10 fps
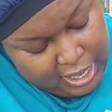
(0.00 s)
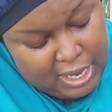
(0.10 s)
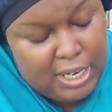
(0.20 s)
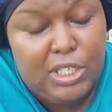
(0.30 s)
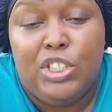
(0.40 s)

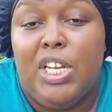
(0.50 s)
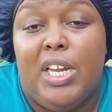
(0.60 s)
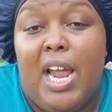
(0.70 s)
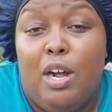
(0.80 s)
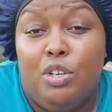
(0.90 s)
and check
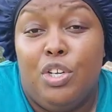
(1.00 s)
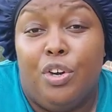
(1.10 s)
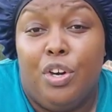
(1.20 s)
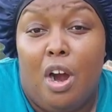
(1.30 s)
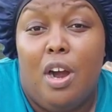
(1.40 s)
out your
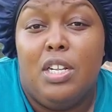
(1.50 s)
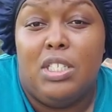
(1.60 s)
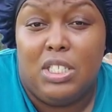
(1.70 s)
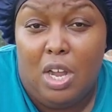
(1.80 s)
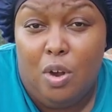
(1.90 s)
garden
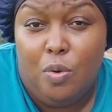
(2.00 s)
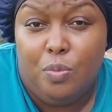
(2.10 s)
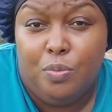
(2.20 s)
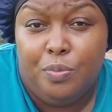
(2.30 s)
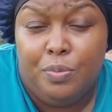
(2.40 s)
zone.
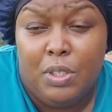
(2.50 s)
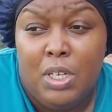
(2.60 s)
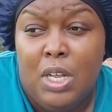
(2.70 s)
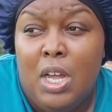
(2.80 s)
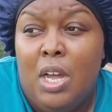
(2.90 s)

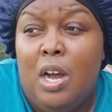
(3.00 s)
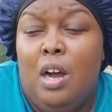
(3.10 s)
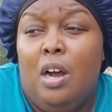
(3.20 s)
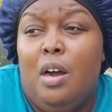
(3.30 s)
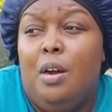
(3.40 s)

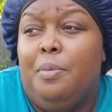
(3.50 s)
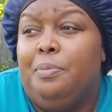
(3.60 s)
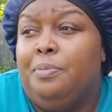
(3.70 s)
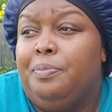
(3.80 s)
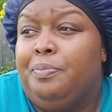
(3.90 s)

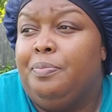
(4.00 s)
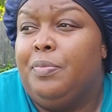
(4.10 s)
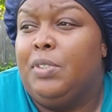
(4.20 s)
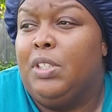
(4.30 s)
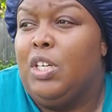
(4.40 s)

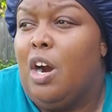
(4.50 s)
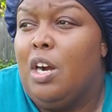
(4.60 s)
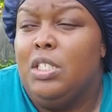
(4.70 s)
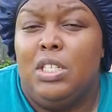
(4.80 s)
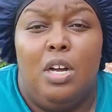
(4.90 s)
The
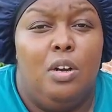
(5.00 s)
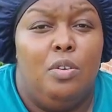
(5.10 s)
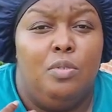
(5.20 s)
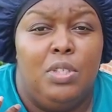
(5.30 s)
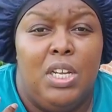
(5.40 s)
garden
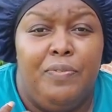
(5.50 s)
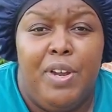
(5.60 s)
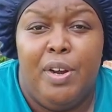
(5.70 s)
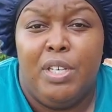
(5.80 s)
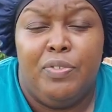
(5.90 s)
zone, it
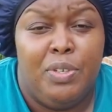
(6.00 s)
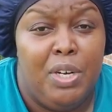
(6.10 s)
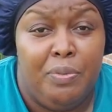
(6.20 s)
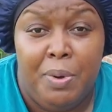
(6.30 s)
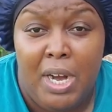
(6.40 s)
varies for
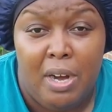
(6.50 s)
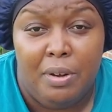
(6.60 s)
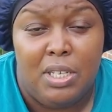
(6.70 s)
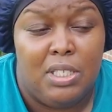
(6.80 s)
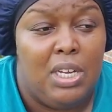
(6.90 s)
different
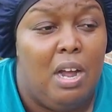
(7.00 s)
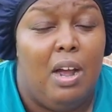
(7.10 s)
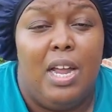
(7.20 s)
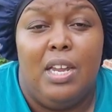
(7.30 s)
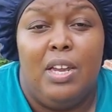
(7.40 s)
areas,
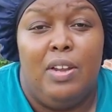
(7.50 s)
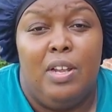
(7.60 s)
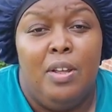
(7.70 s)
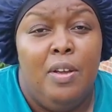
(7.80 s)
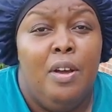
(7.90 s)
y'all.
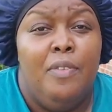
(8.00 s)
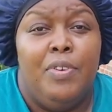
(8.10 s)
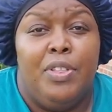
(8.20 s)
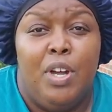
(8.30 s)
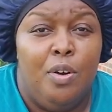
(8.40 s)

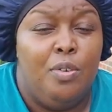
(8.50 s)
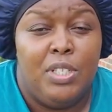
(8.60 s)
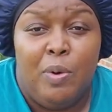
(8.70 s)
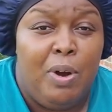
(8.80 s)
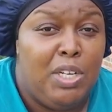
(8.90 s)
For those
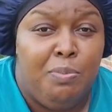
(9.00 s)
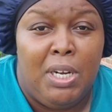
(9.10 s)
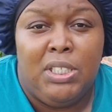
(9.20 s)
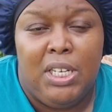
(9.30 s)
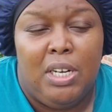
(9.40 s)
that watch
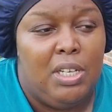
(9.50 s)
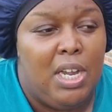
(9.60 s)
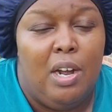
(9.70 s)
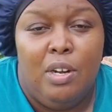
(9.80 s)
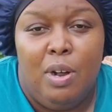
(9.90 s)
my channel,
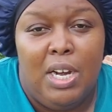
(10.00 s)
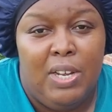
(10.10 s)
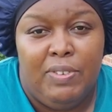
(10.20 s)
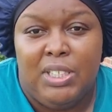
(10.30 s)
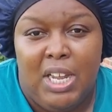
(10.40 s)
y'all know I
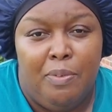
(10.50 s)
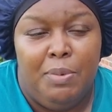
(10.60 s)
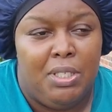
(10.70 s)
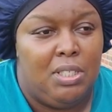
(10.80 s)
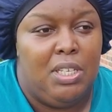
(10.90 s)
live in South
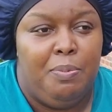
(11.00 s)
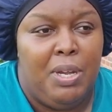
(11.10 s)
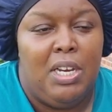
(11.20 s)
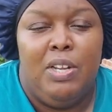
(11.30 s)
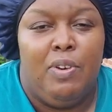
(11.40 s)
Mississippi.
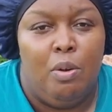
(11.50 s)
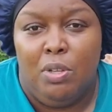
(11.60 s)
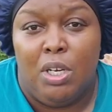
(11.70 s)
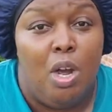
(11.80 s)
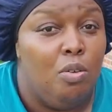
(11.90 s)
I live on
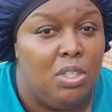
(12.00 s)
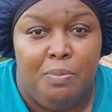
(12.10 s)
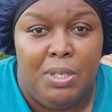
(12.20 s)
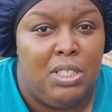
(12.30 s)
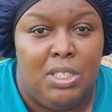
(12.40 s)
the coast of
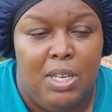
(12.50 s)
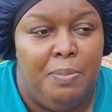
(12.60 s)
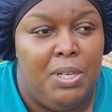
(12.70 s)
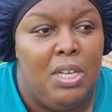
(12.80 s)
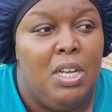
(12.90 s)

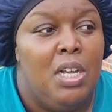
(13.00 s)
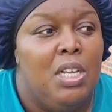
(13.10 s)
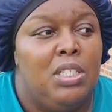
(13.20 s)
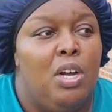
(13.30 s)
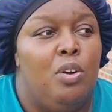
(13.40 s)
Mississippi.
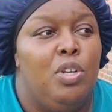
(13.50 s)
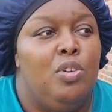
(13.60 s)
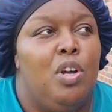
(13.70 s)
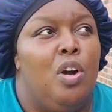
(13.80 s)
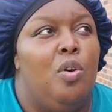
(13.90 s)
So, you
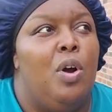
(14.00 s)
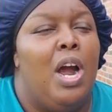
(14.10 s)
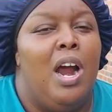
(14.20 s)
know,